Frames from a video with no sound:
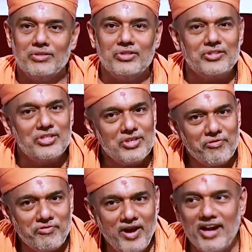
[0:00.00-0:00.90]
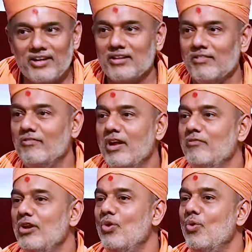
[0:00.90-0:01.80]
This is a fact.
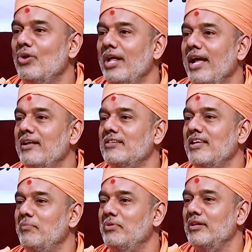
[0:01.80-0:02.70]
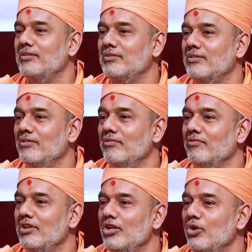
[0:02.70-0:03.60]
When we don't accept this,
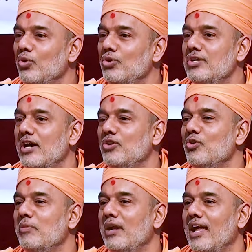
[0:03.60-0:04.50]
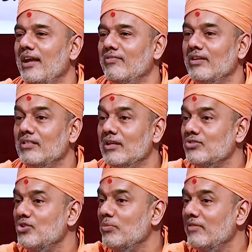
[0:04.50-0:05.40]
we lose our human life and
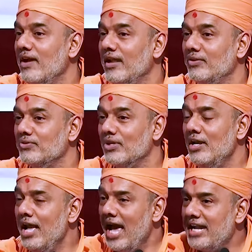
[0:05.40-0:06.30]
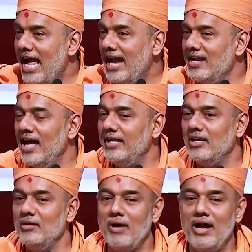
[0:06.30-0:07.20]
thus human values. An
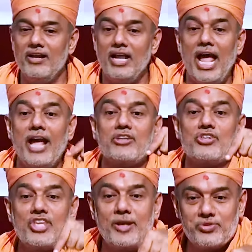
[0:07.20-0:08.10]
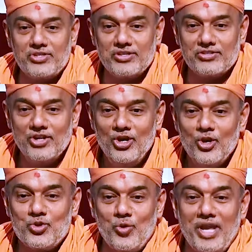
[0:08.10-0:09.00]
enlightened mind accepts this.
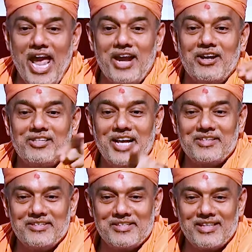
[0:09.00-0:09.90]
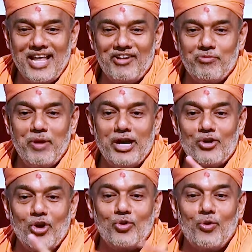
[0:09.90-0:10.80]
So he energizes his life by
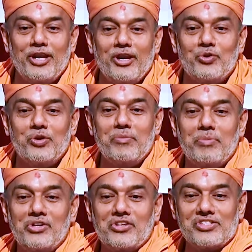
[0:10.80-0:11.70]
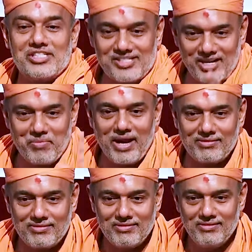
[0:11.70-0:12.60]
not going into depressions and
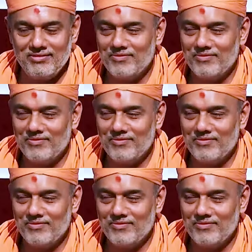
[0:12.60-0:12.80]
setbacks.